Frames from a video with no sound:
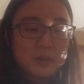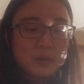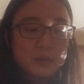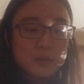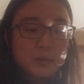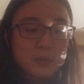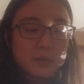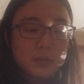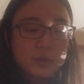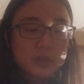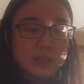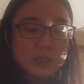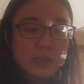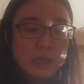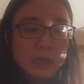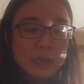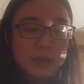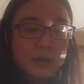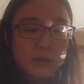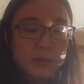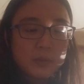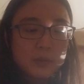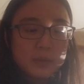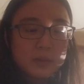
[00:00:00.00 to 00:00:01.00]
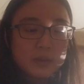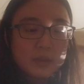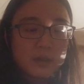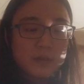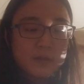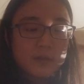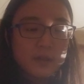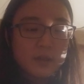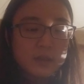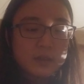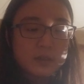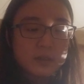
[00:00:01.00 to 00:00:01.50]
But I don't believe
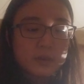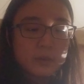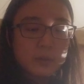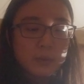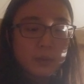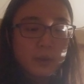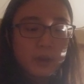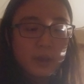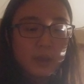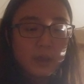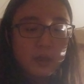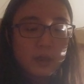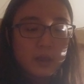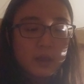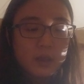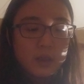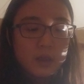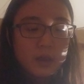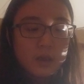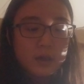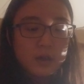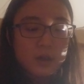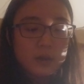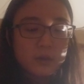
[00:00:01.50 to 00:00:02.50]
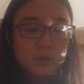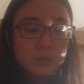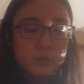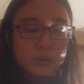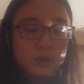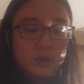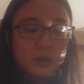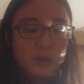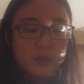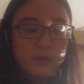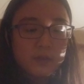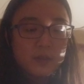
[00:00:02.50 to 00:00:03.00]
that's the way. I don't
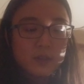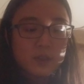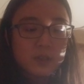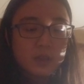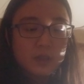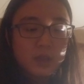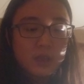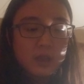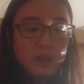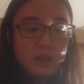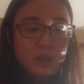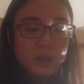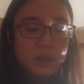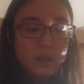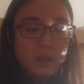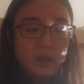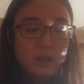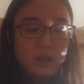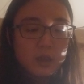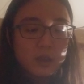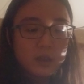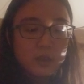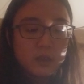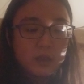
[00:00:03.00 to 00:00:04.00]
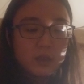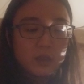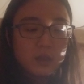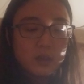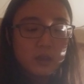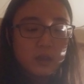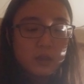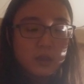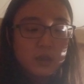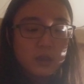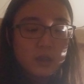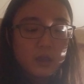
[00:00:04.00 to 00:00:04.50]
believe in any
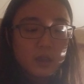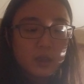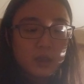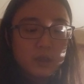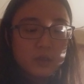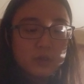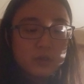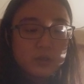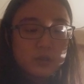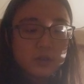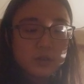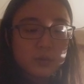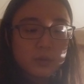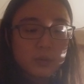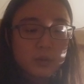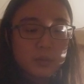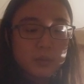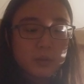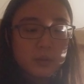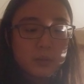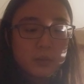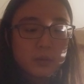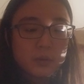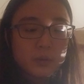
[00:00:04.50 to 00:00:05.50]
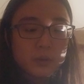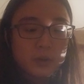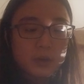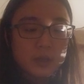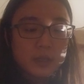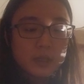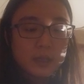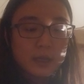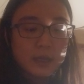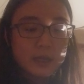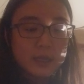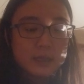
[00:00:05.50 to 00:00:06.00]
ages where people were
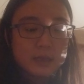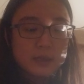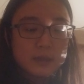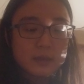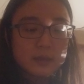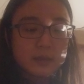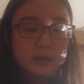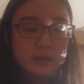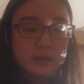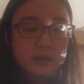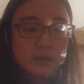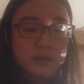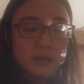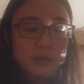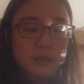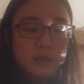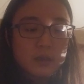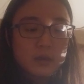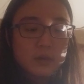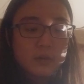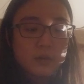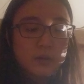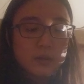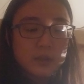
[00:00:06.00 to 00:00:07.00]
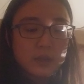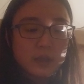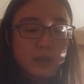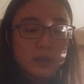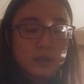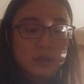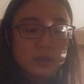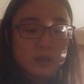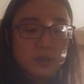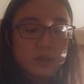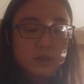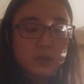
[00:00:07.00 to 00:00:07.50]
enlightened, where the
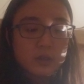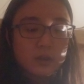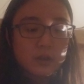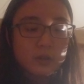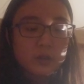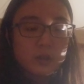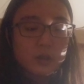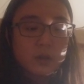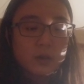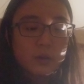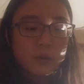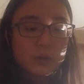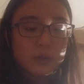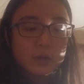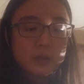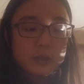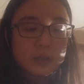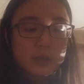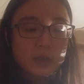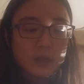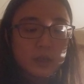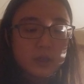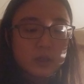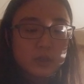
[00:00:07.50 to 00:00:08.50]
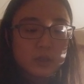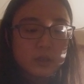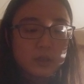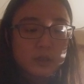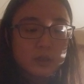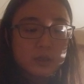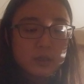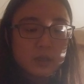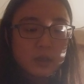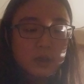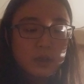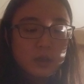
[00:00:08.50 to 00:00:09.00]
ancients called the golden ages,
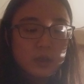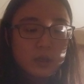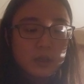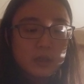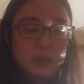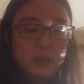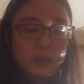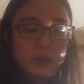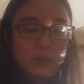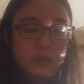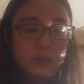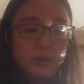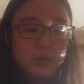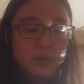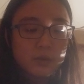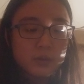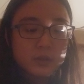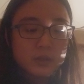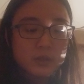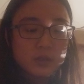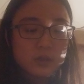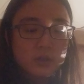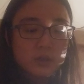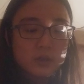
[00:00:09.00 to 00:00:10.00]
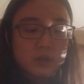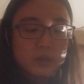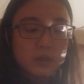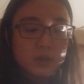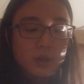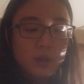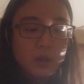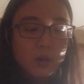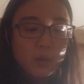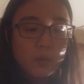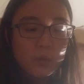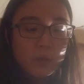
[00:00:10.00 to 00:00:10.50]
that there was just
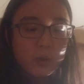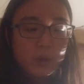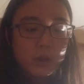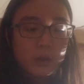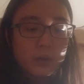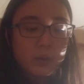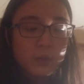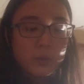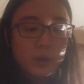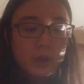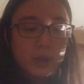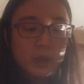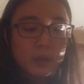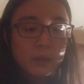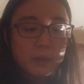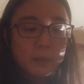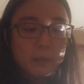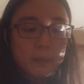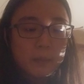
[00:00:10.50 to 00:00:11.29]
one way.